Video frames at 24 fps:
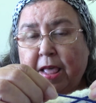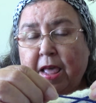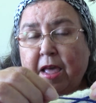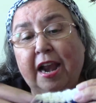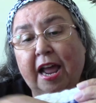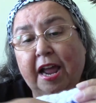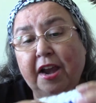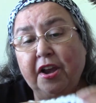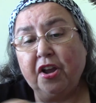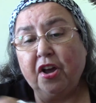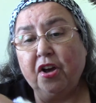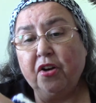
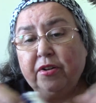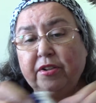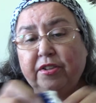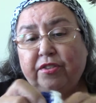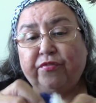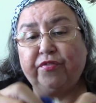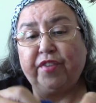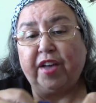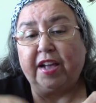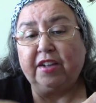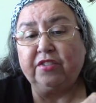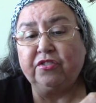I know it's
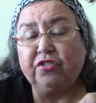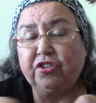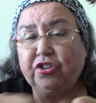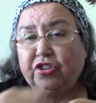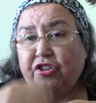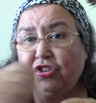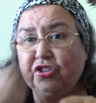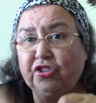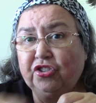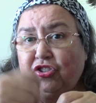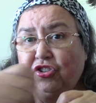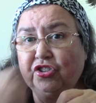faster
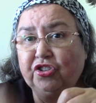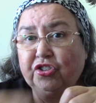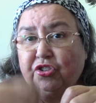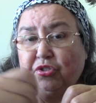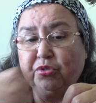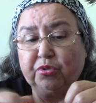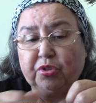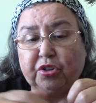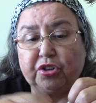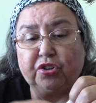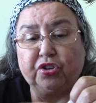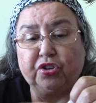just to